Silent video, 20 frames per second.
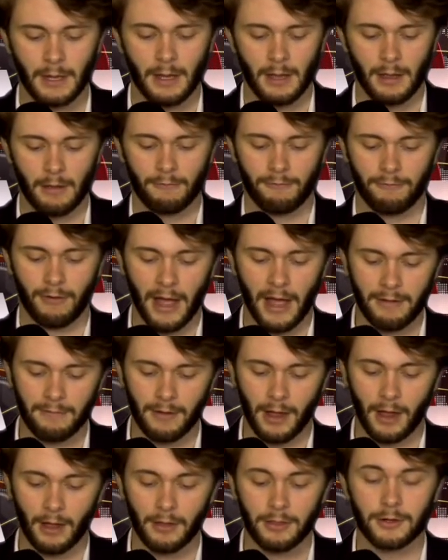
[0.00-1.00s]
Five
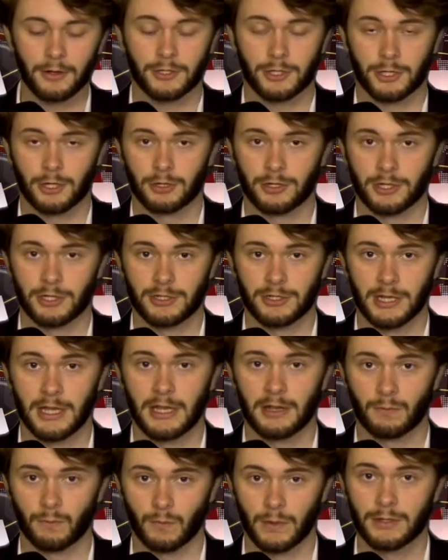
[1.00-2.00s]
other churches
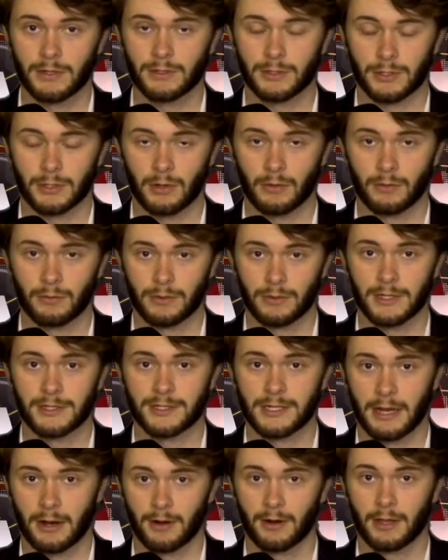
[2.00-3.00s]
in Wenzhou, this
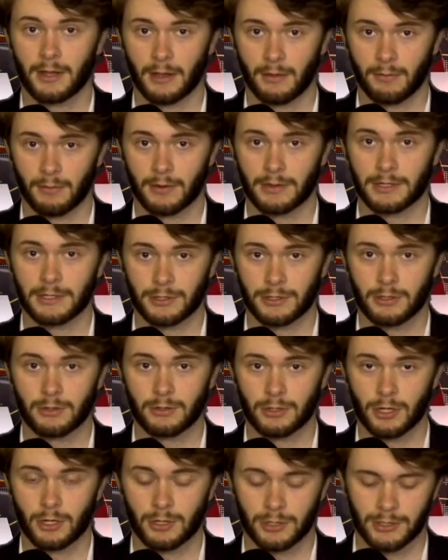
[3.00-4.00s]
area where these two
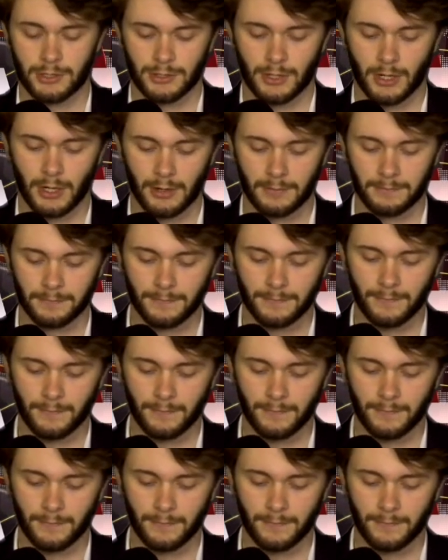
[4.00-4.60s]
churches are,